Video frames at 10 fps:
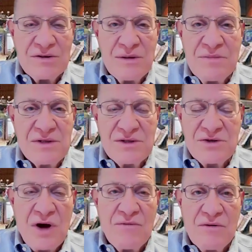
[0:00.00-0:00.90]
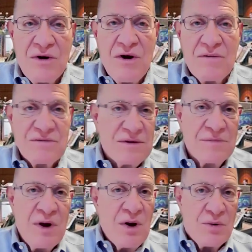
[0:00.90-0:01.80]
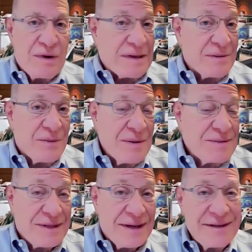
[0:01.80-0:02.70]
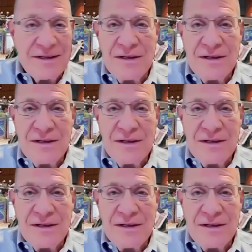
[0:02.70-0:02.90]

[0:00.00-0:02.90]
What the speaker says: some piece of software off some random website,